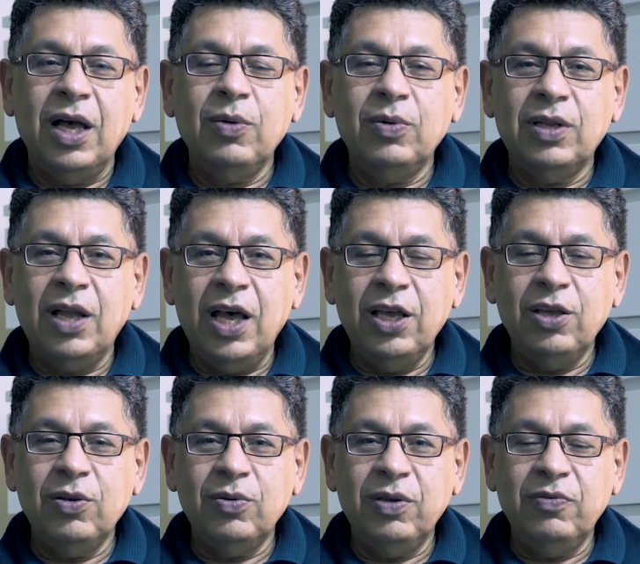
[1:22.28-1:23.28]
I would
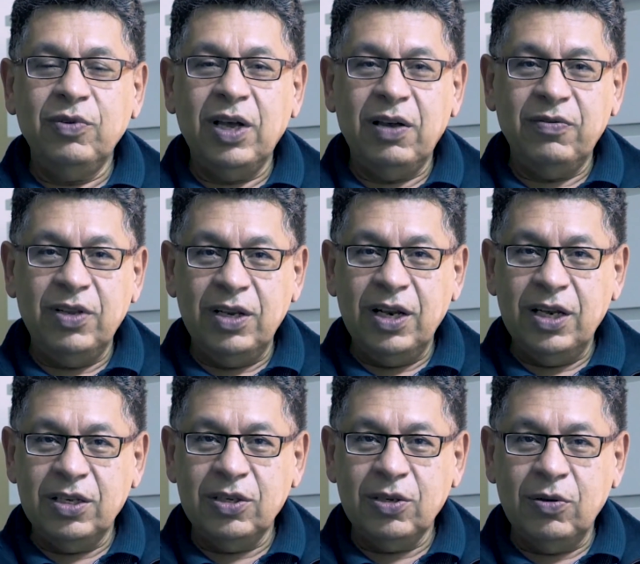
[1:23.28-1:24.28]
like you, if you have done the
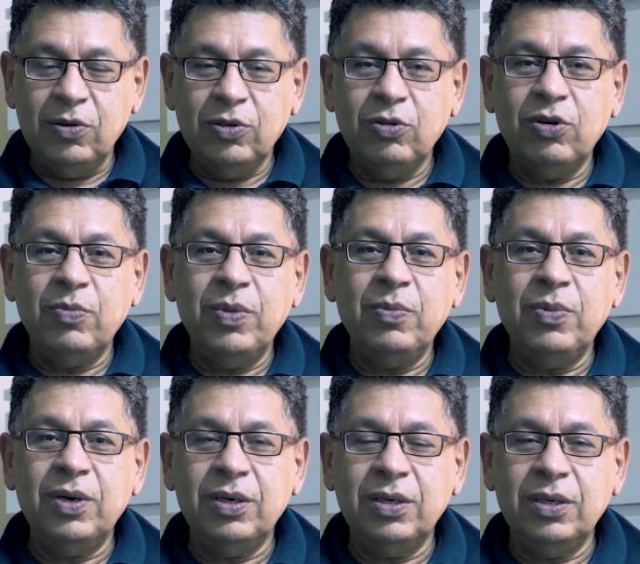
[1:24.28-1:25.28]
Essence course, to
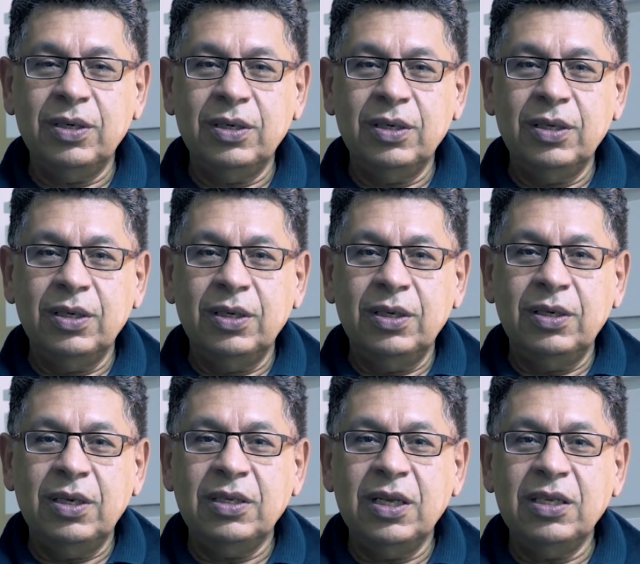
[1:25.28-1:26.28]
remember
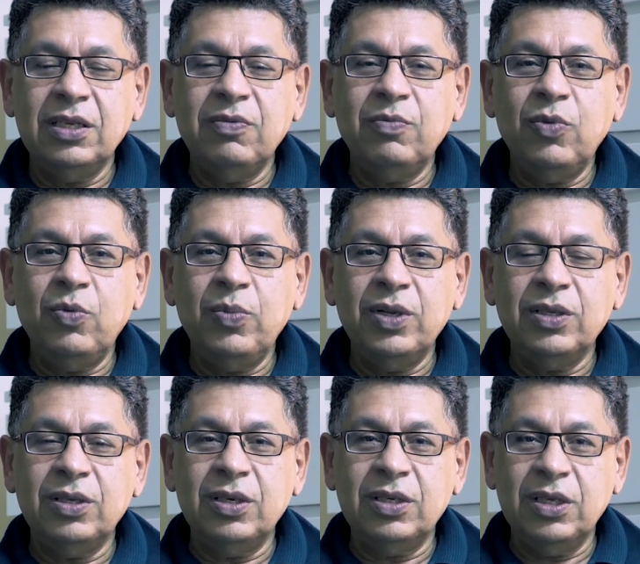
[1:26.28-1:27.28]
the sensitive
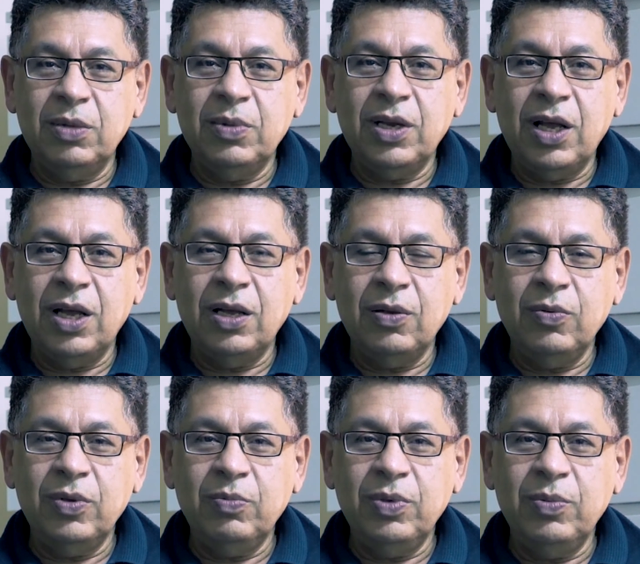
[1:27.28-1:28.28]
moments in the seminar
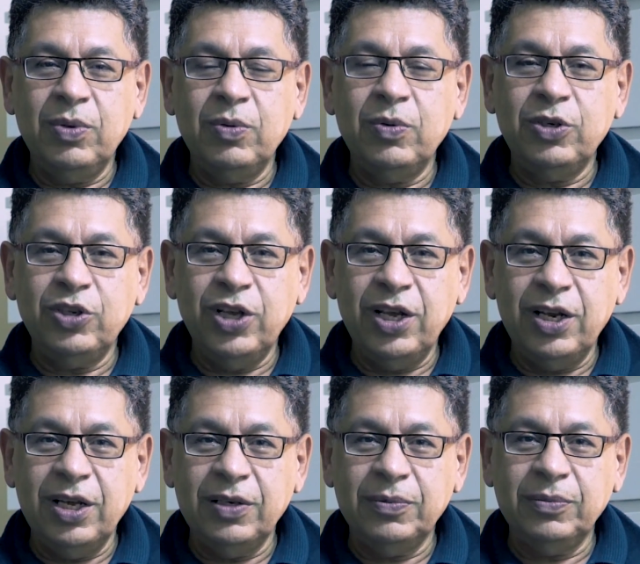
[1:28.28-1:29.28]
when people were
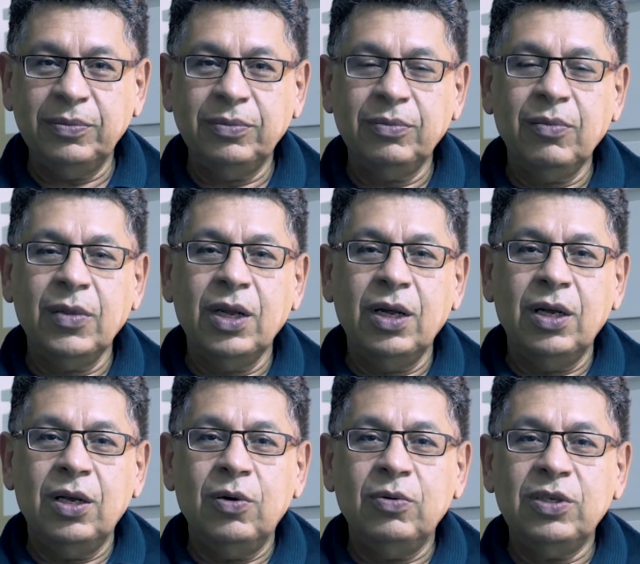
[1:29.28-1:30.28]
sharing
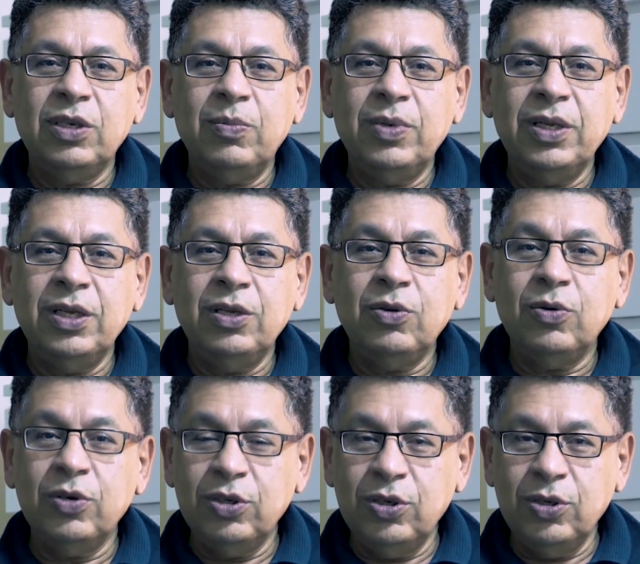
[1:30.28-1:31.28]
or somebody
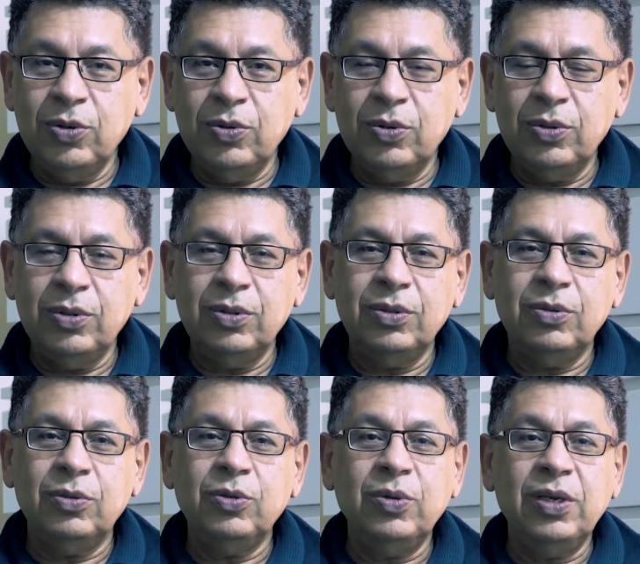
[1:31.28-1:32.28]
talking to you
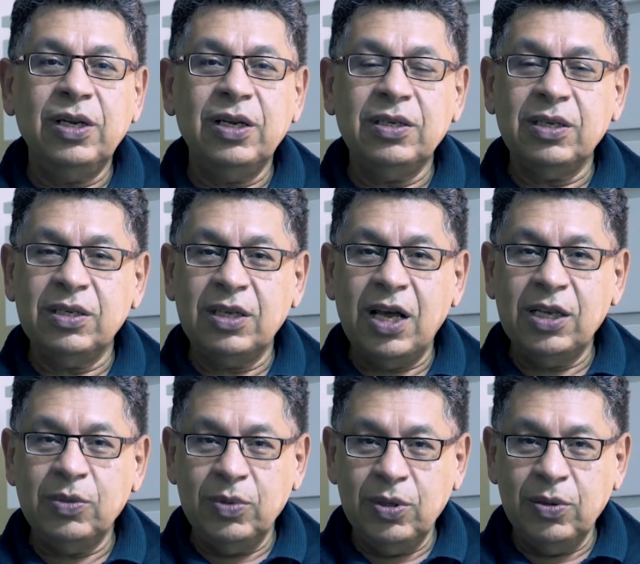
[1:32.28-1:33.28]
or doing an
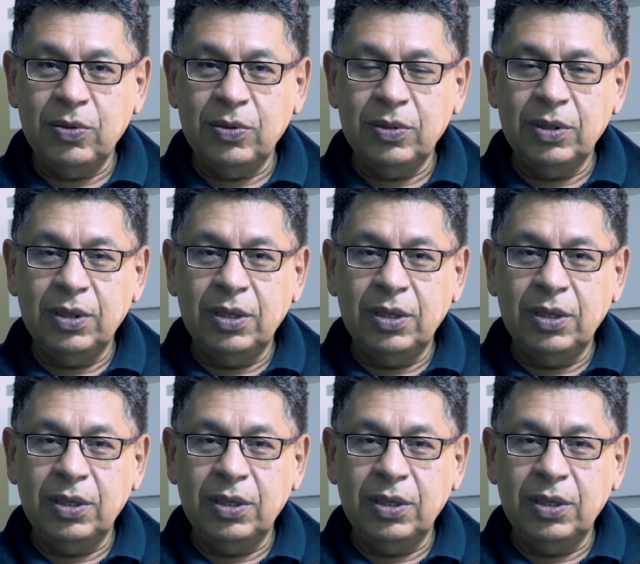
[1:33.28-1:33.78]
exercise with you